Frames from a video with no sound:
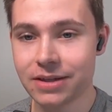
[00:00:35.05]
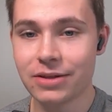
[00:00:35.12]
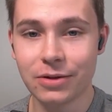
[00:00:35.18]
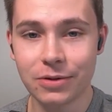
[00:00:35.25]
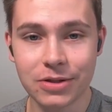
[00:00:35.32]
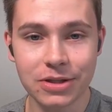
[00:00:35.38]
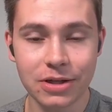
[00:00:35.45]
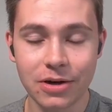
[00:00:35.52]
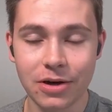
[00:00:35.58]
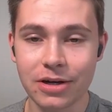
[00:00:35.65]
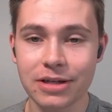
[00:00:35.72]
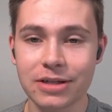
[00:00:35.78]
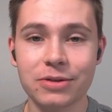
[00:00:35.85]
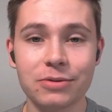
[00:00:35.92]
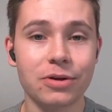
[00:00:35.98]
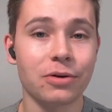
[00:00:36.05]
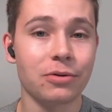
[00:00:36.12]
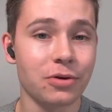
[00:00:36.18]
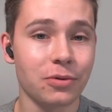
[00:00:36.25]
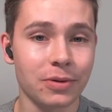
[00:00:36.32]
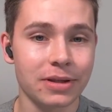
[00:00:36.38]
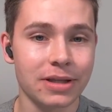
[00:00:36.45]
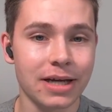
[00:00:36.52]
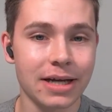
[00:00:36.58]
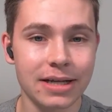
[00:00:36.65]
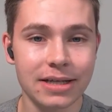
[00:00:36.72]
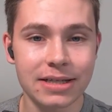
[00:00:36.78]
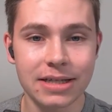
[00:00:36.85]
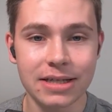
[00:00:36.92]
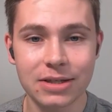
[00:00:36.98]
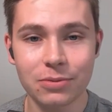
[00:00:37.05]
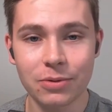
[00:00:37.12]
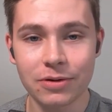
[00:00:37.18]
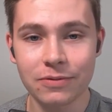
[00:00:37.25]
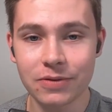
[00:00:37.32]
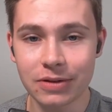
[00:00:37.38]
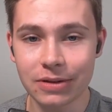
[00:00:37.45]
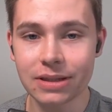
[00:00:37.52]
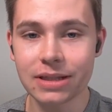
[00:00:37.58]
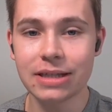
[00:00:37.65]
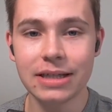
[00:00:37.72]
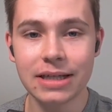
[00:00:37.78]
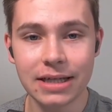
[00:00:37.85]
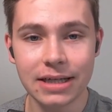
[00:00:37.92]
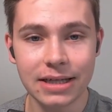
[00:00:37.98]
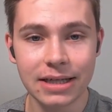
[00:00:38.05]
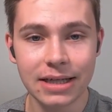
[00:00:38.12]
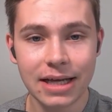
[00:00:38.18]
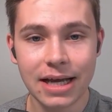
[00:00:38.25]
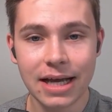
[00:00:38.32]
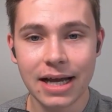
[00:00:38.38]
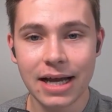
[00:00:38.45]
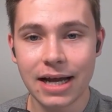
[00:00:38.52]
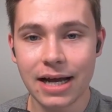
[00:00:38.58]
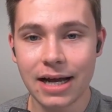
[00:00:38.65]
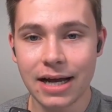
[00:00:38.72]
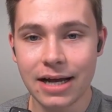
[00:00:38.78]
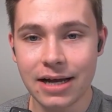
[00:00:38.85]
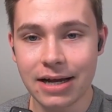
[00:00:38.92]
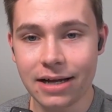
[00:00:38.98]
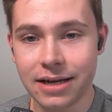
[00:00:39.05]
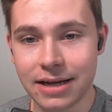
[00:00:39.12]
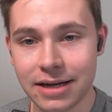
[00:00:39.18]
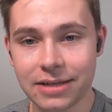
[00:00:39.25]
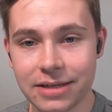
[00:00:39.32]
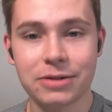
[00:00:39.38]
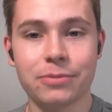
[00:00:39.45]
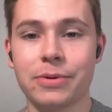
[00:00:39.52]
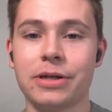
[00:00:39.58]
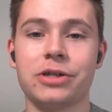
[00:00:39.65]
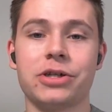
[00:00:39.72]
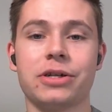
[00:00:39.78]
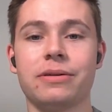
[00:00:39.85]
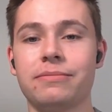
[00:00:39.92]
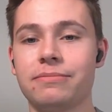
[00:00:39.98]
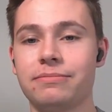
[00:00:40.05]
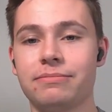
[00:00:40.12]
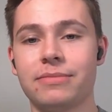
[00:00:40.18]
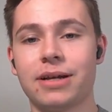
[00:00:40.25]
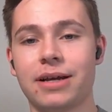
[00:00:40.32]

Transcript: those in the audience who don't know what that is, it's one of the leading exhibition